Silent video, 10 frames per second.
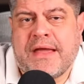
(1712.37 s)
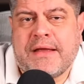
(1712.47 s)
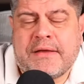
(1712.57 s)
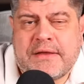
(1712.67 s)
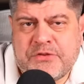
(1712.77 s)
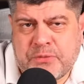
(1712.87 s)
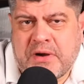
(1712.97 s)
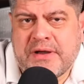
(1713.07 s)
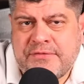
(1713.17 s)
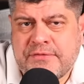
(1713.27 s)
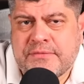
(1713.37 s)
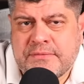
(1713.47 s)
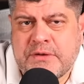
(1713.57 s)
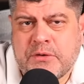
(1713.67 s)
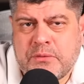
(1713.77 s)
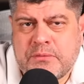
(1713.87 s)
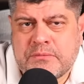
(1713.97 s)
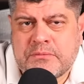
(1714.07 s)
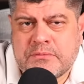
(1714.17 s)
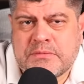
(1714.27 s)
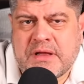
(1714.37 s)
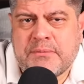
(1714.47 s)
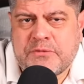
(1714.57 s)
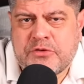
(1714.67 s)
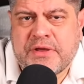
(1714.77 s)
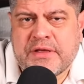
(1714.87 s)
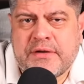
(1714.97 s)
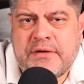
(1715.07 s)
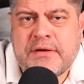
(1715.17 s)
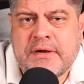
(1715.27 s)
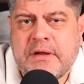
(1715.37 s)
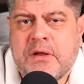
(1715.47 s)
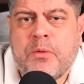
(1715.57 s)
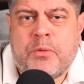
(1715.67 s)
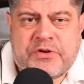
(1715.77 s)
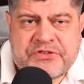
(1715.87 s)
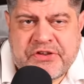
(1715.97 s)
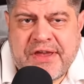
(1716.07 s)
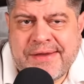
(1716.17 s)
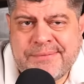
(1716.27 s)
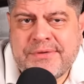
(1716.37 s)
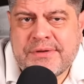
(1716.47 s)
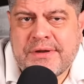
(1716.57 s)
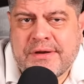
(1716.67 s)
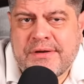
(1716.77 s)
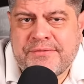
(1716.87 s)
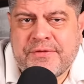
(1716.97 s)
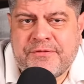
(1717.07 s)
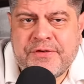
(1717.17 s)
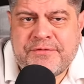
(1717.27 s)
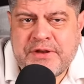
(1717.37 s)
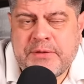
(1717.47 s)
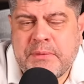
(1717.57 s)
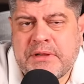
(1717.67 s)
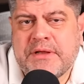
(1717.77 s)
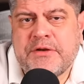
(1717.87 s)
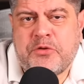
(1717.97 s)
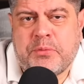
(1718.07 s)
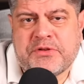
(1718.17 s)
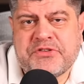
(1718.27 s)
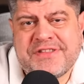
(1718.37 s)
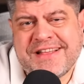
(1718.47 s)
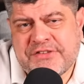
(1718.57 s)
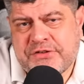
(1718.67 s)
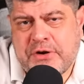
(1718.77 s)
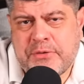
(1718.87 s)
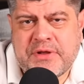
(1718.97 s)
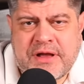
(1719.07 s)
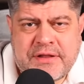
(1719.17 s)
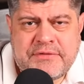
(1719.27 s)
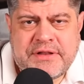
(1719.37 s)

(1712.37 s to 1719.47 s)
His wife, you know, them together, were scammed of 15 million rubles. That's around $100,000,